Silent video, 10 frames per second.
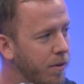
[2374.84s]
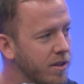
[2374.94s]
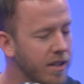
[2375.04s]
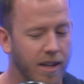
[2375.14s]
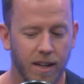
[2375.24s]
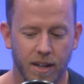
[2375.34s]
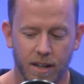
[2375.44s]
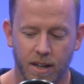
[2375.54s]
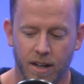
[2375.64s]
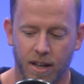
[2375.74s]
he was
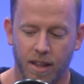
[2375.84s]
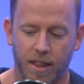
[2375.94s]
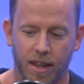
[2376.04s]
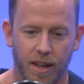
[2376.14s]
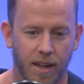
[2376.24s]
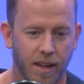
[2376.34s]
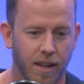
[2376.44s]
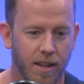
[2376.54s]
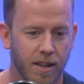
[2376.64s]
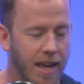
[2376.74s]
in the
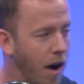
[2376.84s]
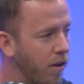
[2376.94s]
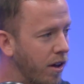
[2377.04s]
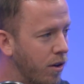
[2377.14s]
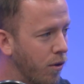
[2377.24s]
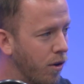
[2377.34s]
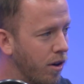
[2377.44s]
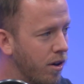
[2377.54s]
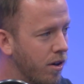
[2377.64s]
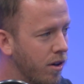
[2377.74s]
county
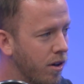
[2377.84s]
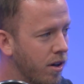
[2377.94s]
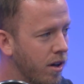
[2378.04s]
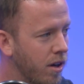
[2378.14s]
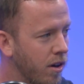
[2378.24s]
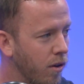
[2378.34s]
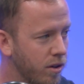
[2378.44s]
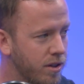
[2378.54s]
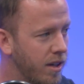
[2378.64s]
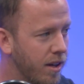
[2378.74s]
court or
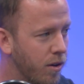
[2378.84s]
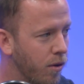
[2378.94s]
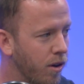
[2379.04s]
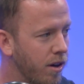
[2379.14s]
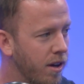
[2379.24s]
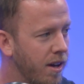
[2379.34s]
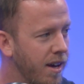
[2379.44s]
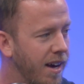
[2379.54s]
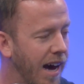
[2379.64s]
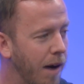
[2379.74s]
city court.
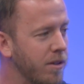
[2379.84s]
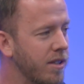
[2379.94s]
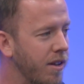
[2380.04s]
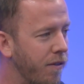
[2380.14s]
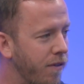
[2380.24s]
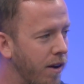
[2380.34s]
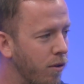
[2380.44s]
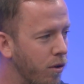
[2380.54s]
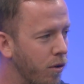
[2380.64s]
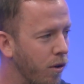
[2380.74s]
I was in the
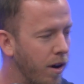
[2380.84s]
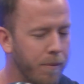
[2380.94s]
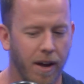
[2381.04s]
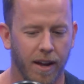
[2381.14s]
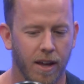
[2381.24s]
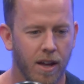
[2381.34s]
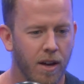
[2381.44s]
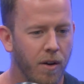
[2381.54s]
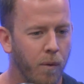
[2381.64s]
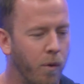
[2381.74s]
federal court. I'm like,
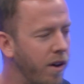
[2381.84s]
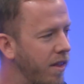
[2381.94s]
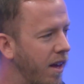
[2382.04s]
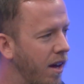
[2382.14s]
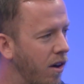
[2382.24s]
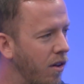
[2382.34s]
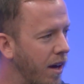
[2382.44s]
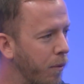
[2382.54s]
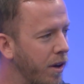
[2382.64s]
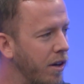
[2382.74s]
what in the hell?
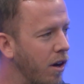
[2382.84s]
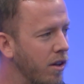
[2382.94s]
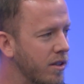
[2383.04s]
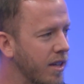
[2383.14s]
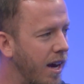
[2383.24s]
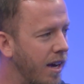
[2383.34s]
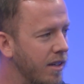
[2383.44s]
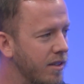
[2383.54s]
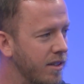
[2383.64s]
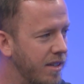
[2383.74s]
Like, we know this
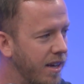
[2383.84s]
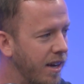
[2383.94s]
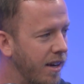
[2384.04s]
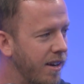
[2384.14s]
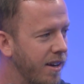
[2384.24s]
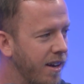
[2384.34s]
guy did it.